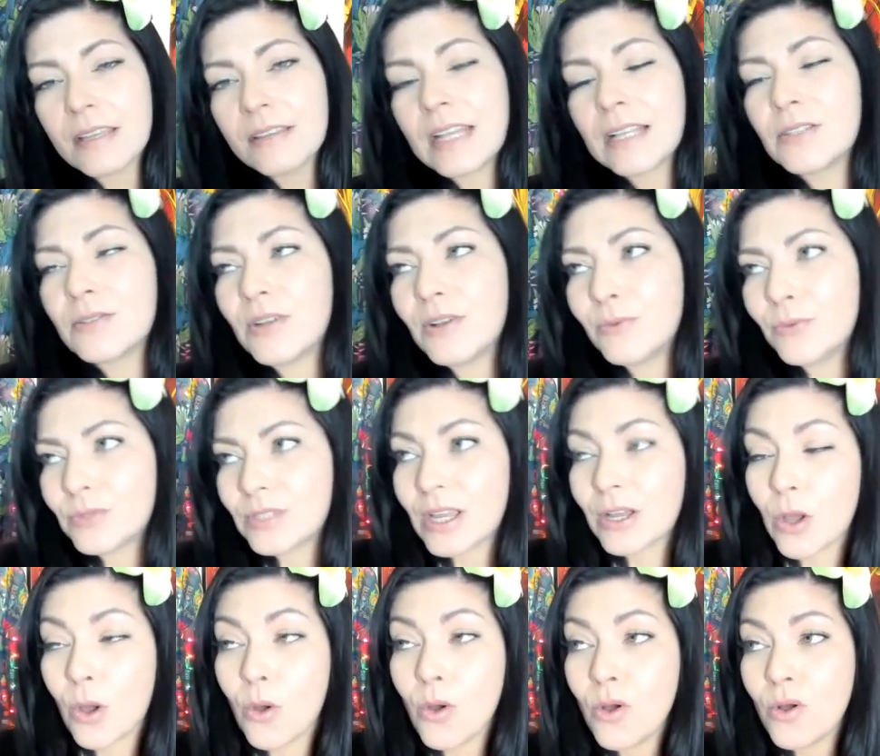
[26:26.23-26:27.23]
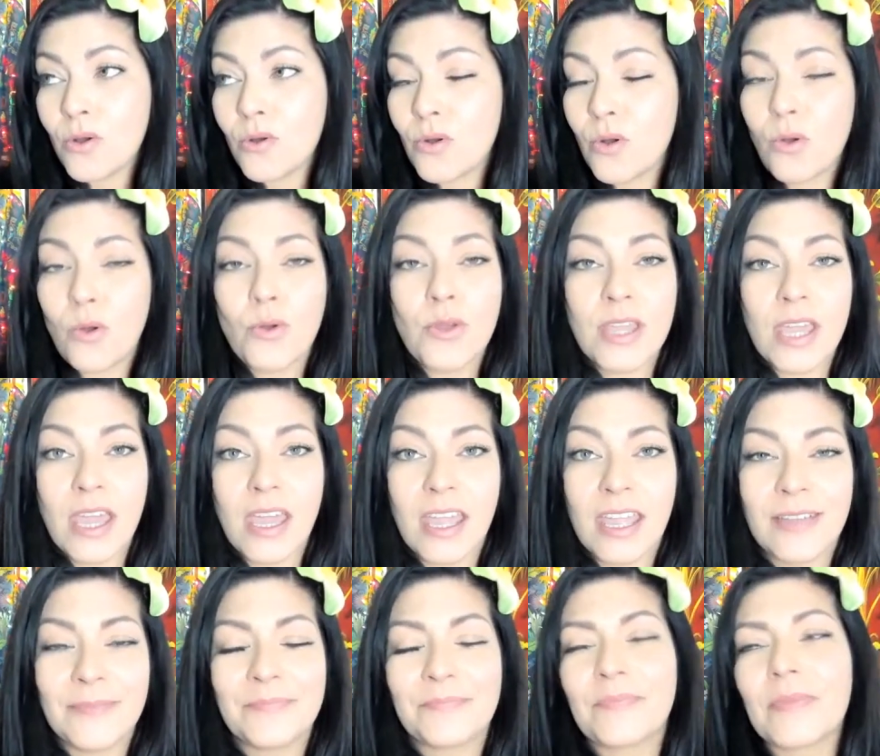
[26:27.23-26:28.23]
that's when I was like, oh,
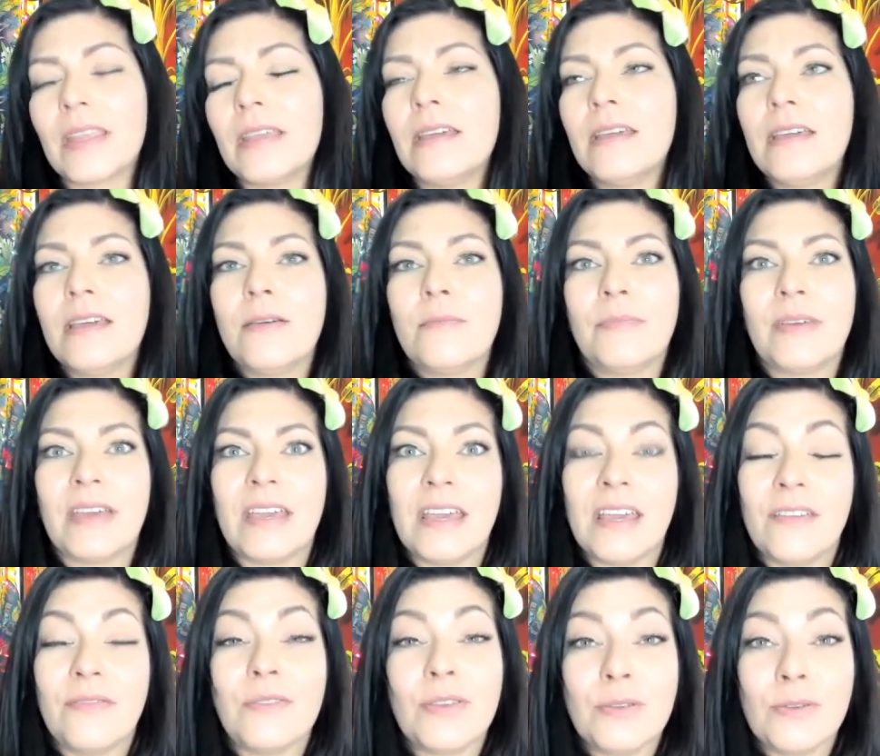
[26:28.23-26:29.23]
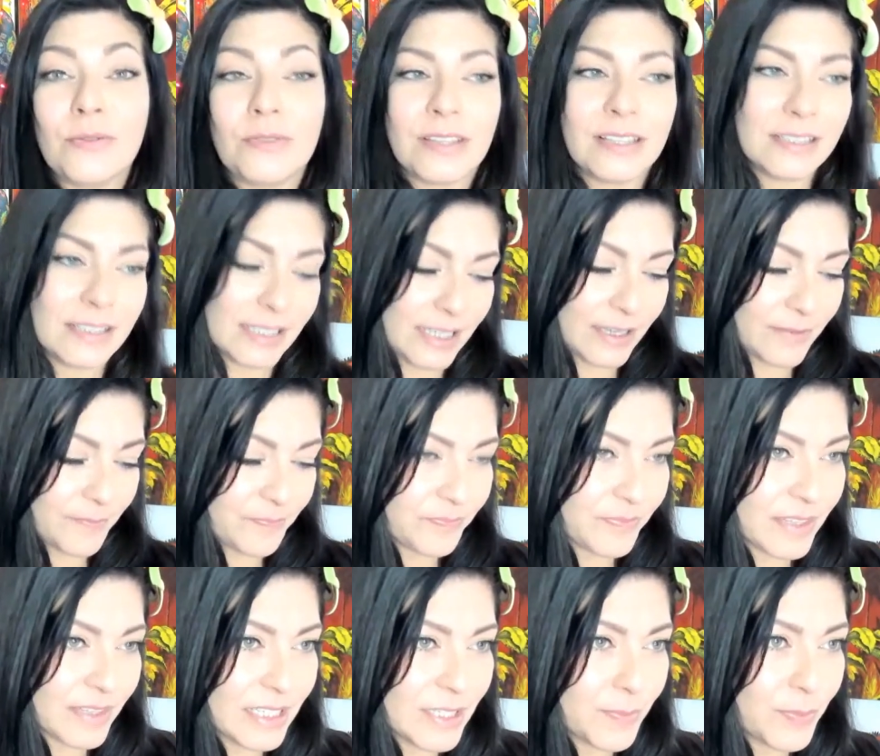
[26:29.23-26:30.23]
okay. But if you, let's see,
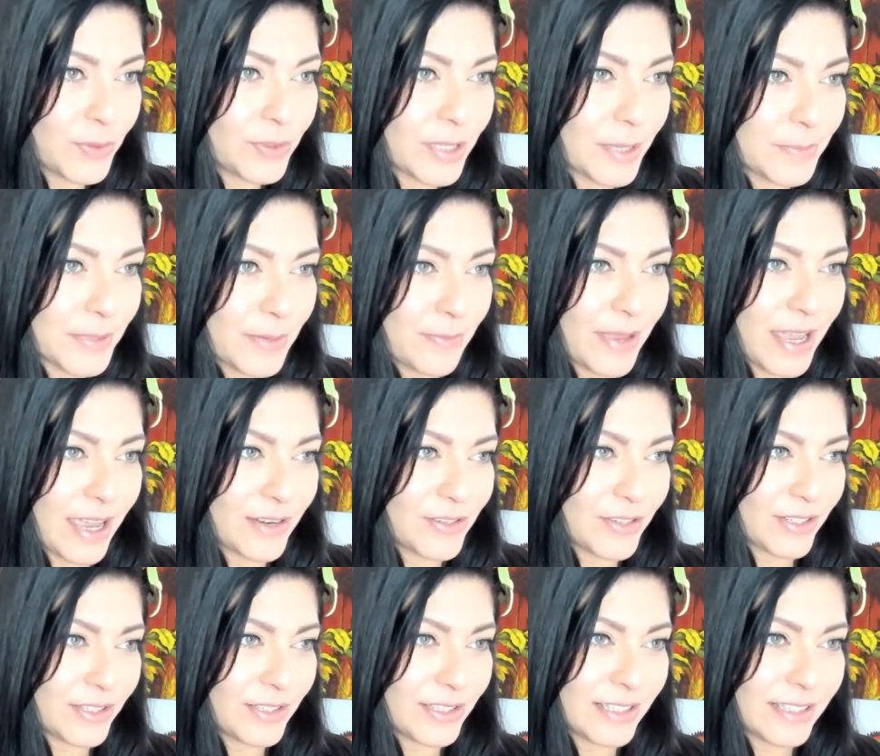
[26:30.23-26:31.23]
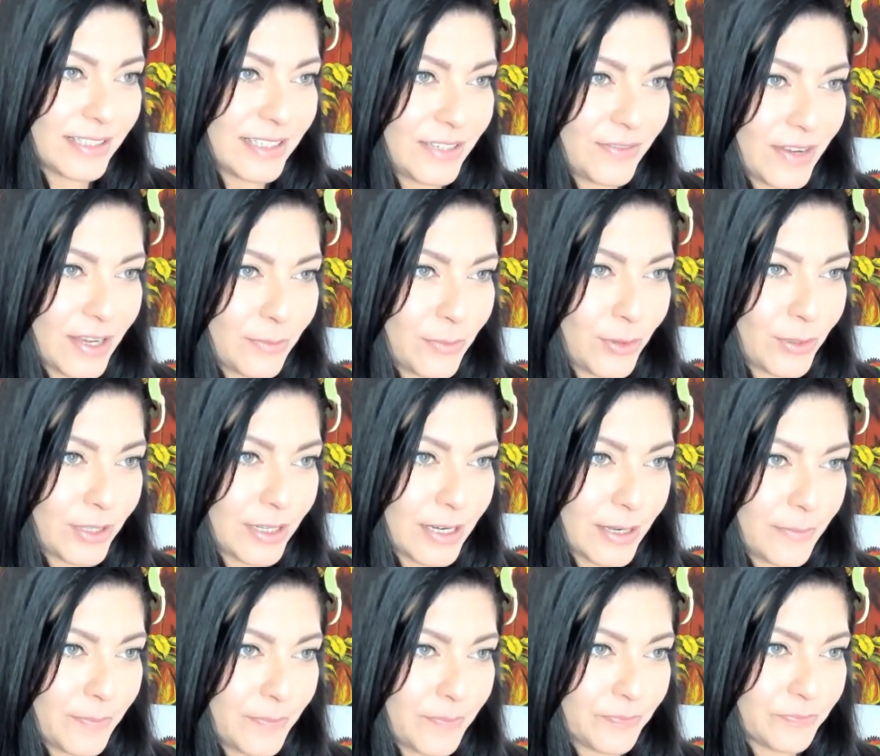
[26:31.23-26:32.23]
let's pull up some passions. Let's see if I can pull it
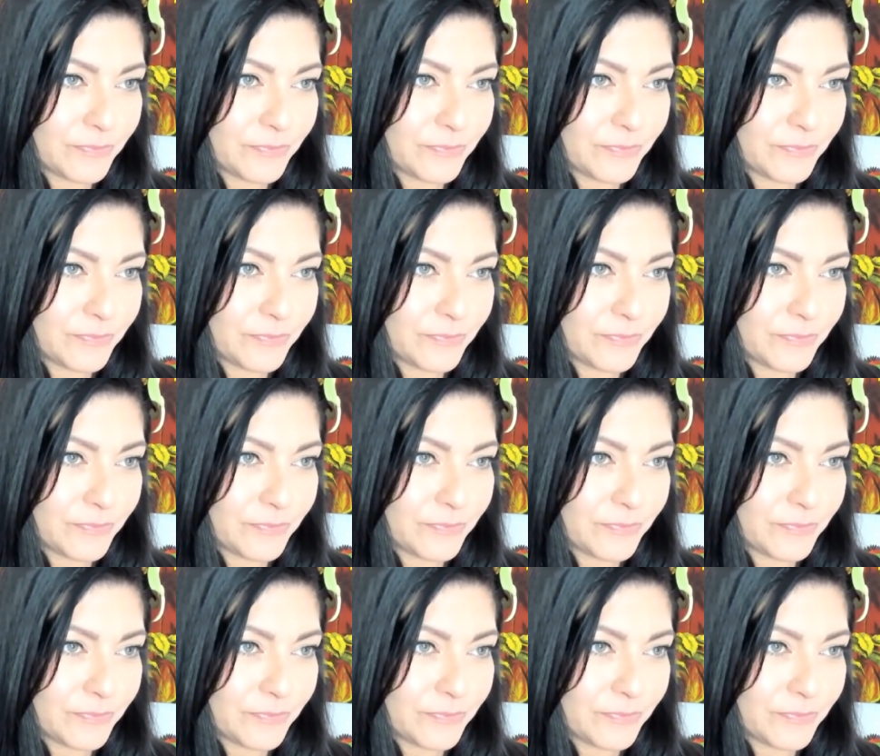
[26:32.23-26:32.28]
up.